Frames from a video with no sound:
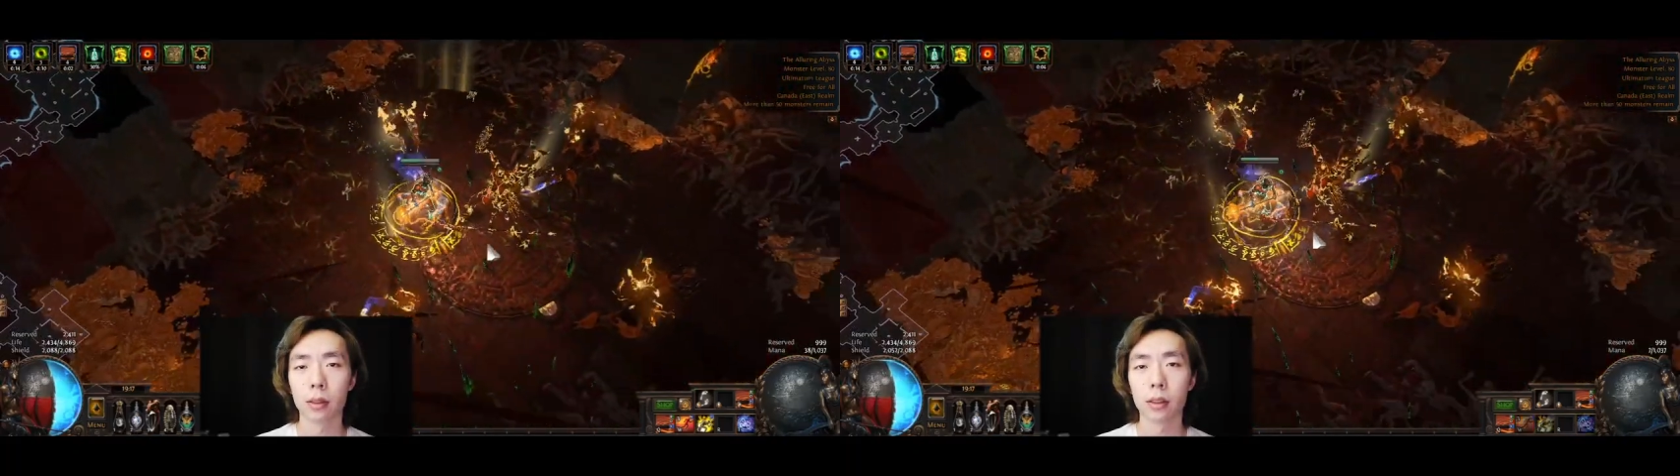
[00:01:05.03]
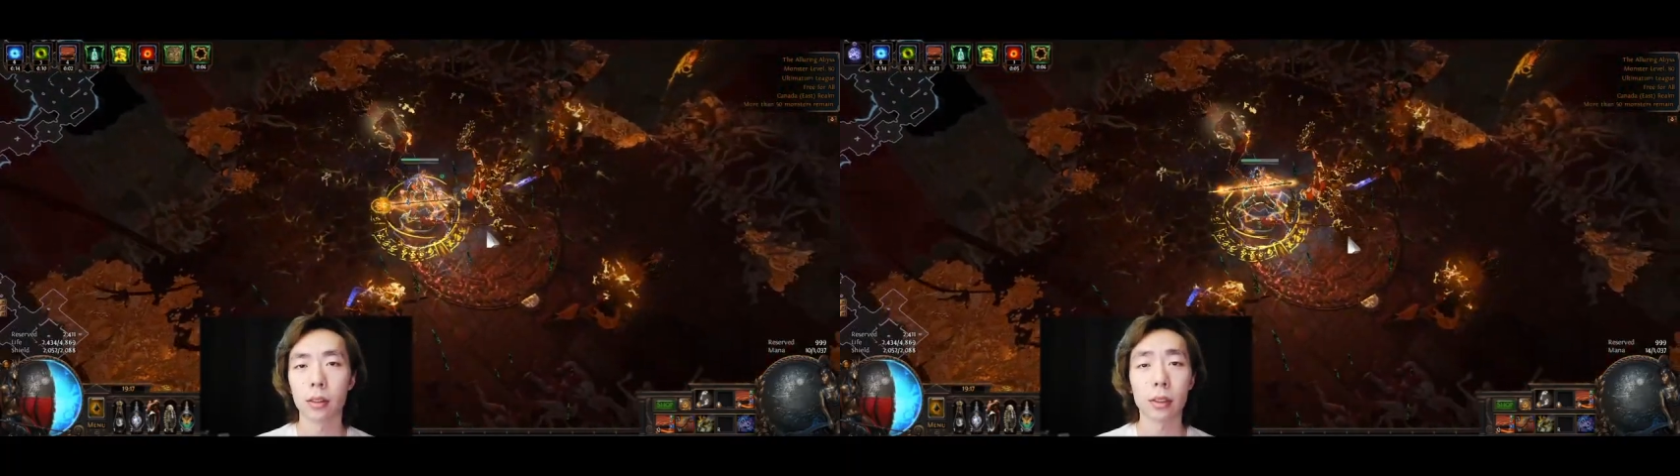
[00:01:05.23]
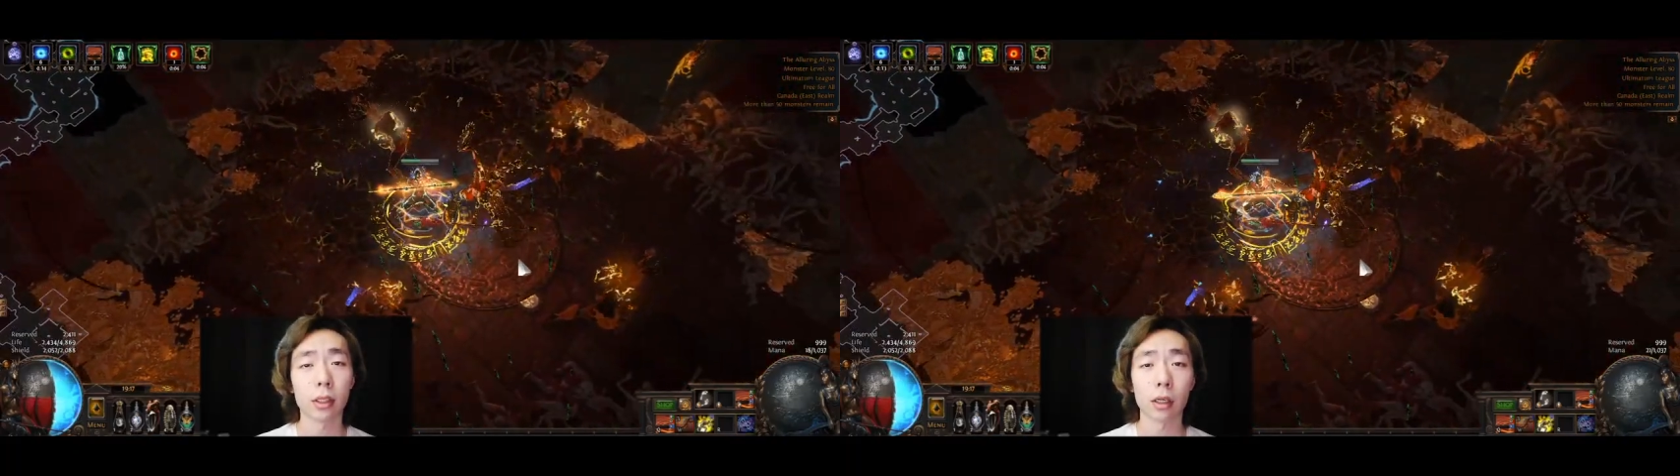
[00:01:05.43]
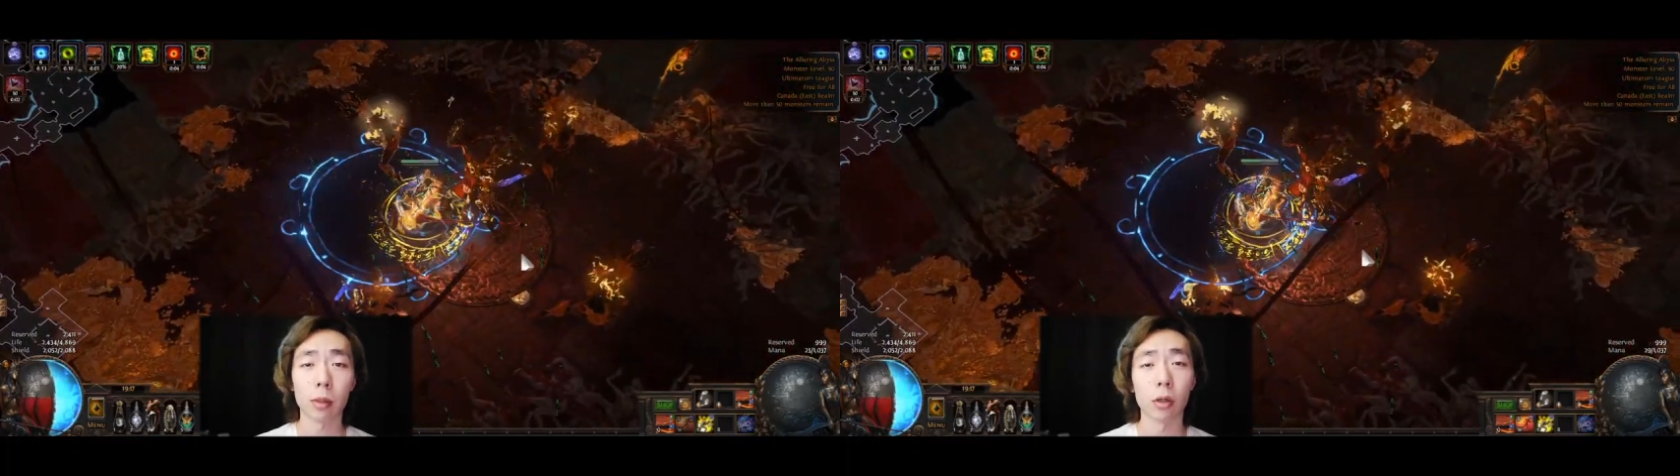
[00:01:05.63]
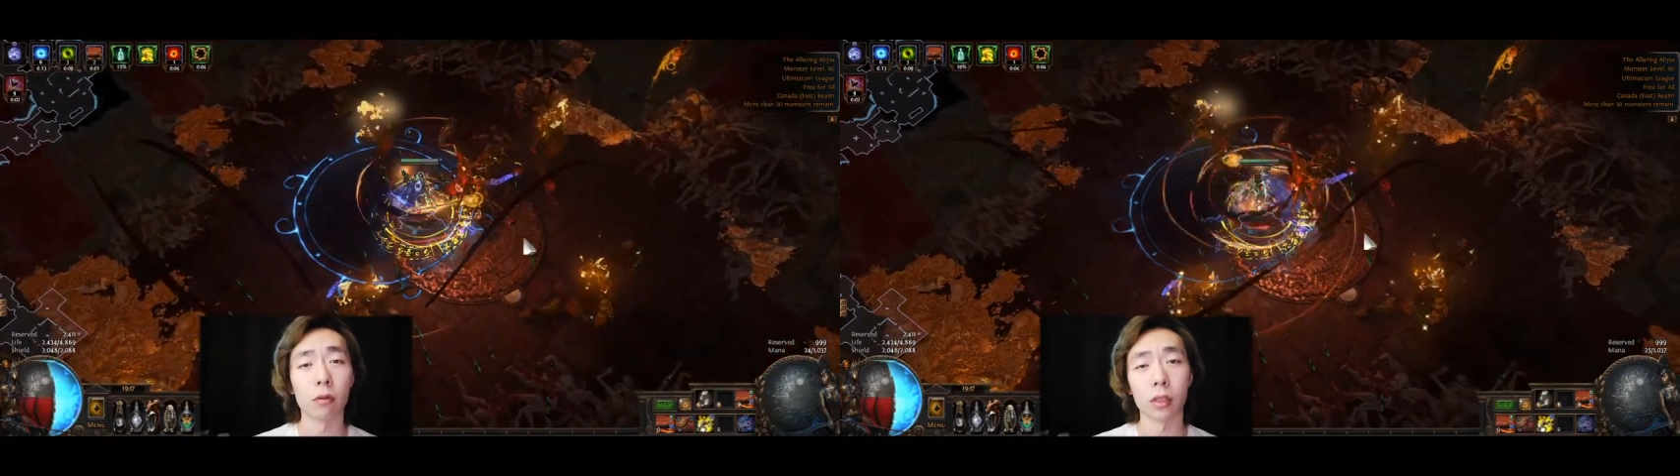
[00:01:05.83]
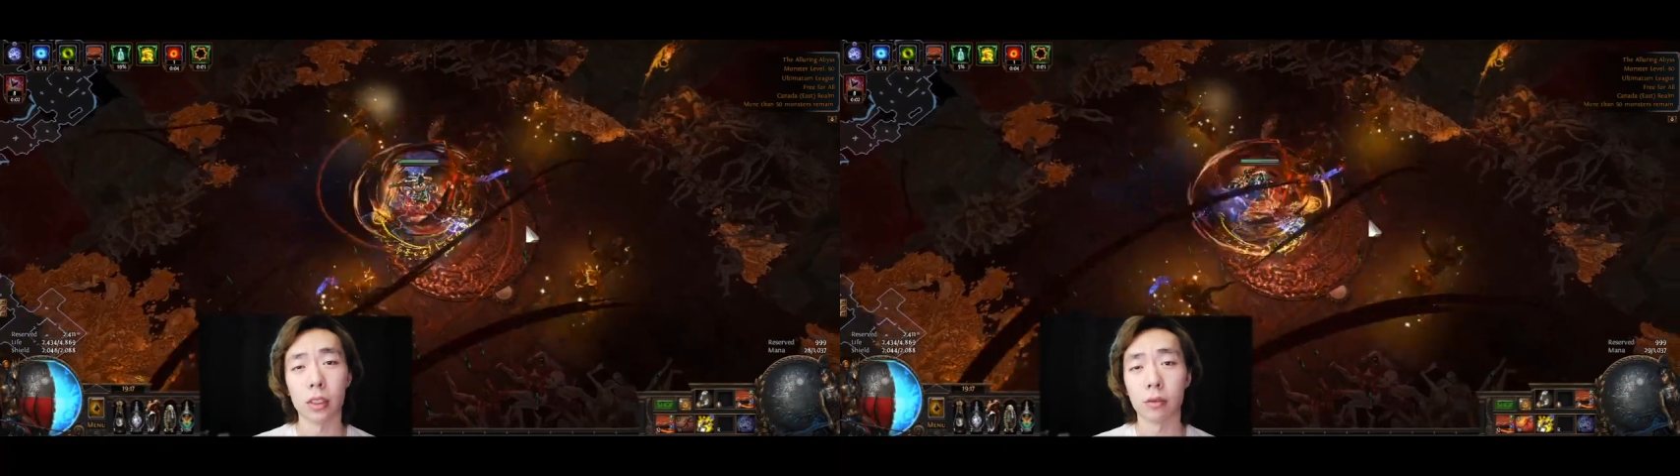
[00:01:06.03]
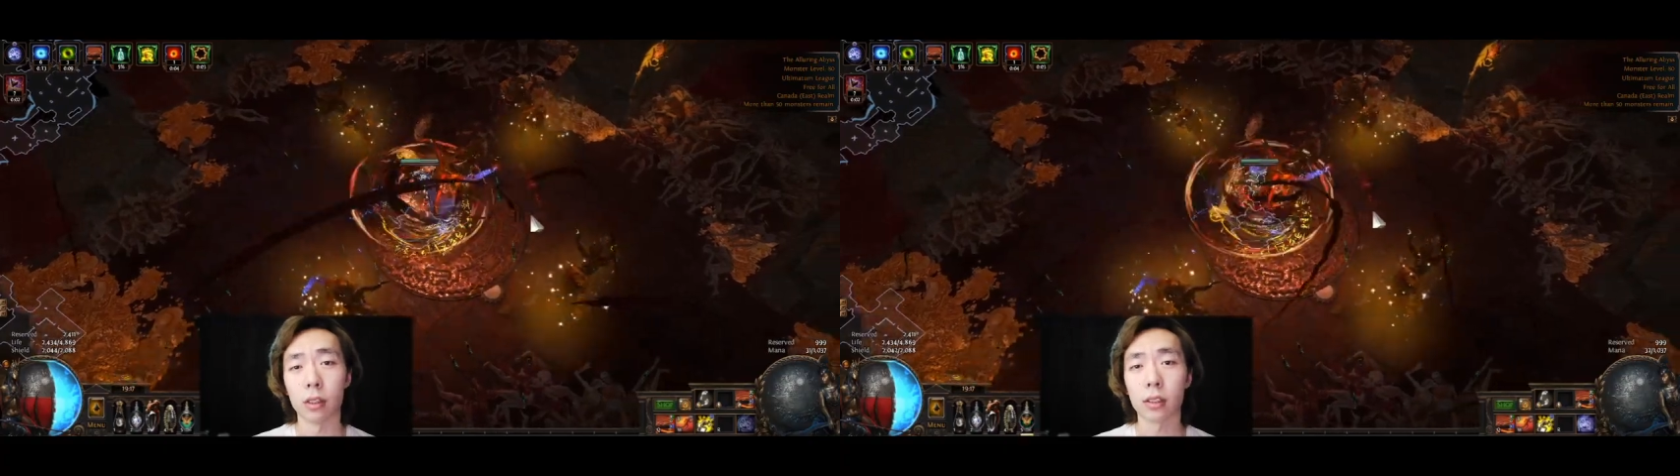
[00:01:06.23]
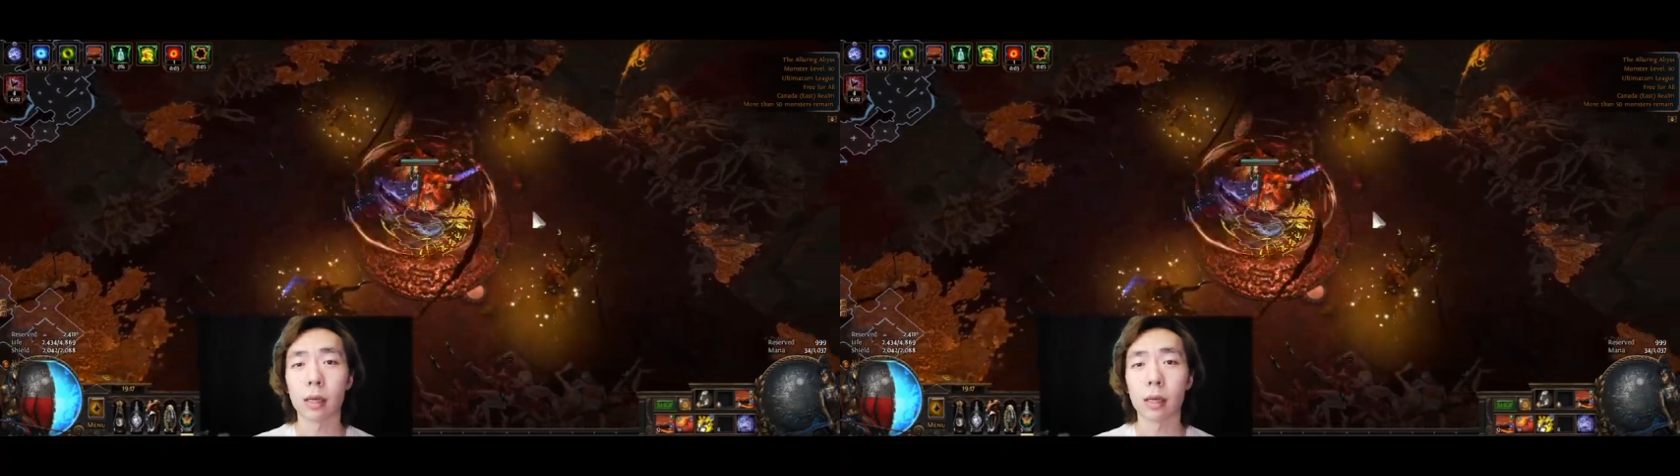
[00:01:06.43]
So let's talk about overleech first.